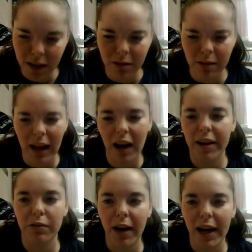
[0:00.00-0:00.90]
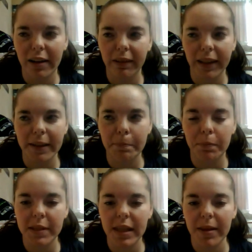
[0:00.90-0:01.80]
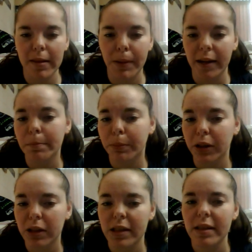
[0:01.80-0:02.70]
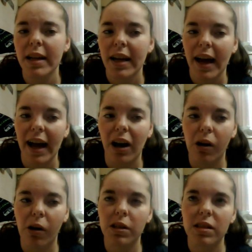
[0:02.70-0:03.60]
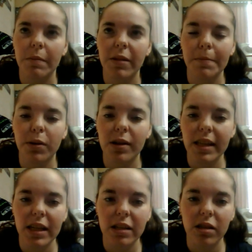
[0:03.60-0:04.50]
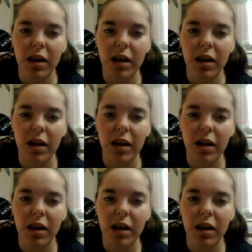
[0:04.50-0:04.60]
about how he read like some of the banned books, how some of the books that